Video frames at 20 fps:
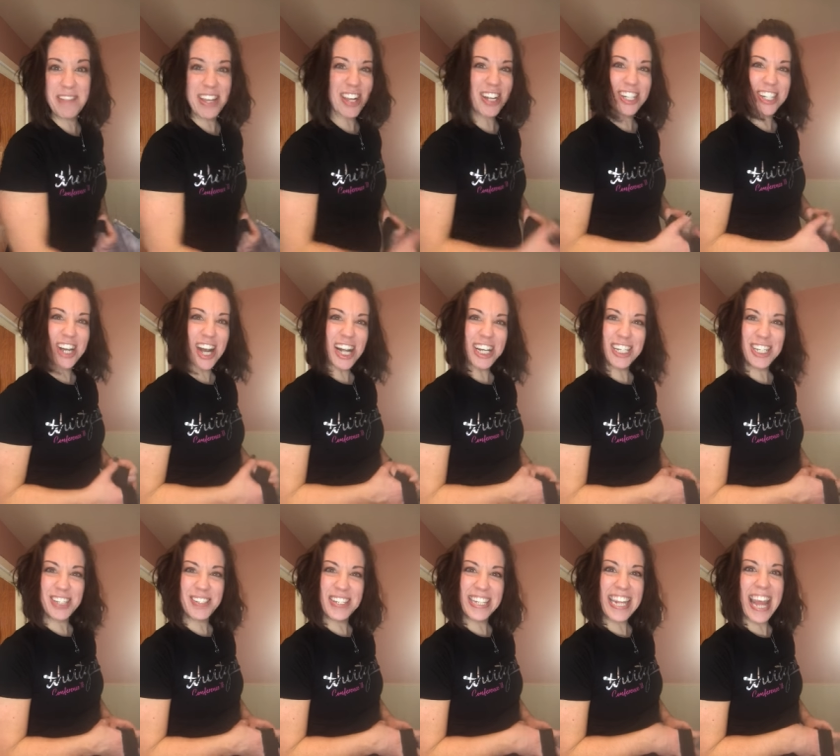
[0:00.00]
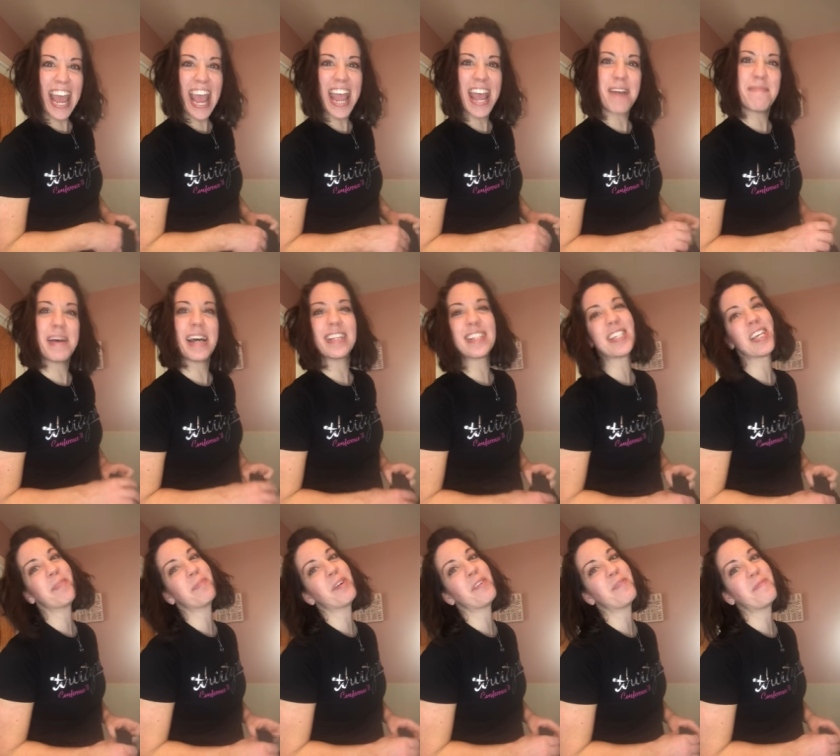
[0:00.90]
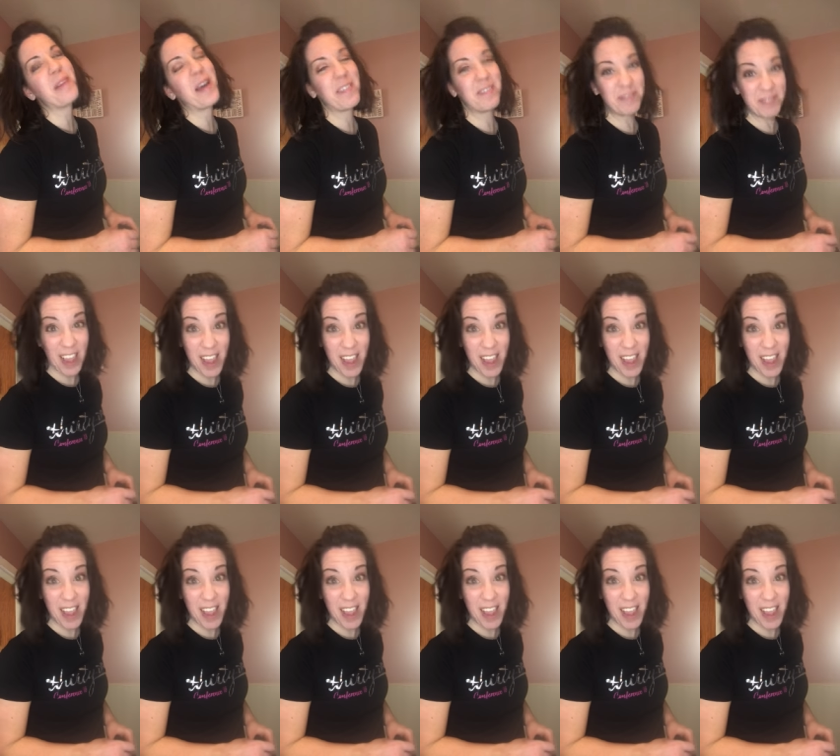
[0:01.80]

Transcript: here to talk to you today about some of my